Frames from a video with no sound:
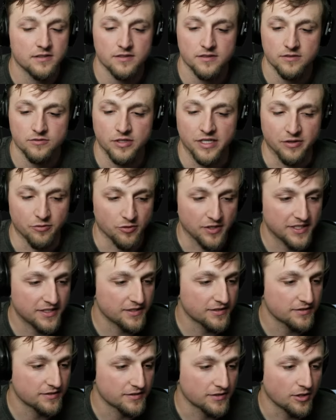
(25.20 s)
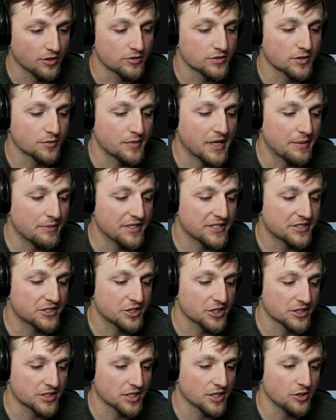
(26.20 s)
Wait, what? Oh, so maybe it's
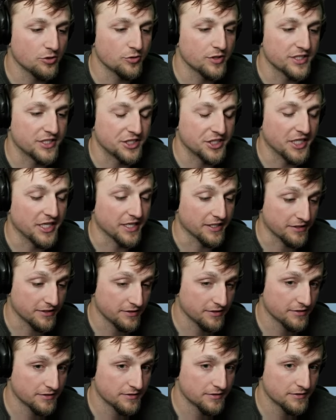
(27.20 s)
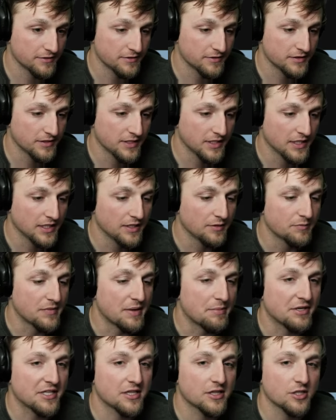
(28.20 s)
just Lua JIT.
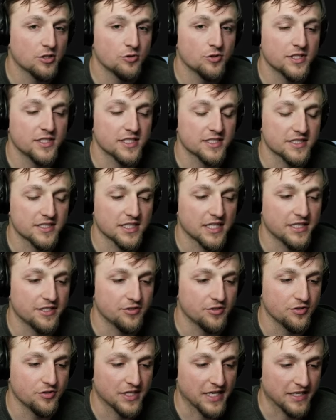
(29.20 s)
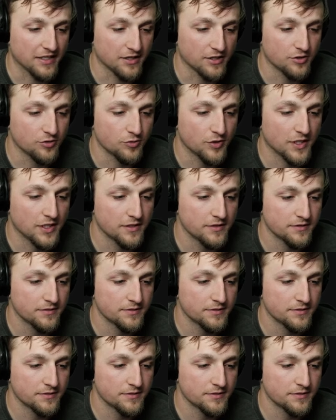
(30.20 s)
Maybe Lua doesn't let you do that. Lua?